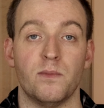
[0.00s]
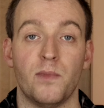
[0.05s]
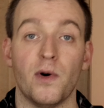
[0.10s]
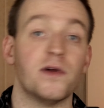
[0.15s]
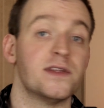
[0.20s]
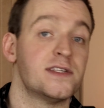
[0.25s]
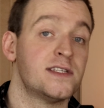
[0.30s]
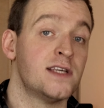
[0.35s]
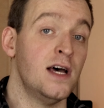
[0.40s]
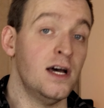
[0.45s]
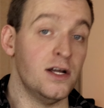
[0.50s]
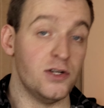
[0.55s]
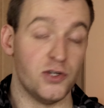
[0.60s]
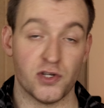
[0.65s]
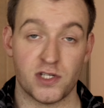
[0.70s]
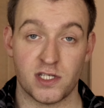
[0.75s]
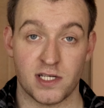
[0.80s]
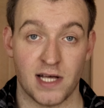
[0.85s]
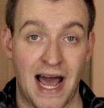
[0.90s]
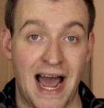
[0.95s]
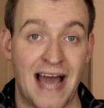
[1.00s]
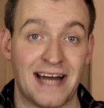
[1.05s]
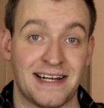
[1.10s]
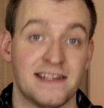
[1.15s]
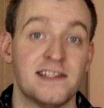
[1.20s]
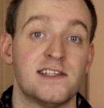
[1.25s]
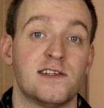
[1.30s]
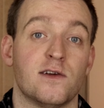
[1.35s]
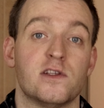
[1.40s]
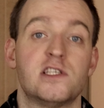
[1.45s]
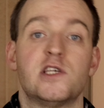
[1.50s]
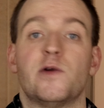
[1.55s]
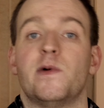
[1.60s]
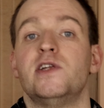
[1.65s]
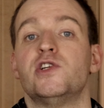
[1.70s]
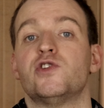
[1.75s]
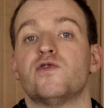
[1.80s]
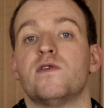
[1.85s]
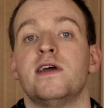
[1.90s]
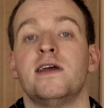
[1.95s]
but just to add insult to
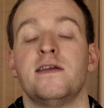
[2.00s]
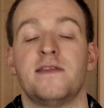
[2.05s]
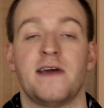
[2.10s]
injury,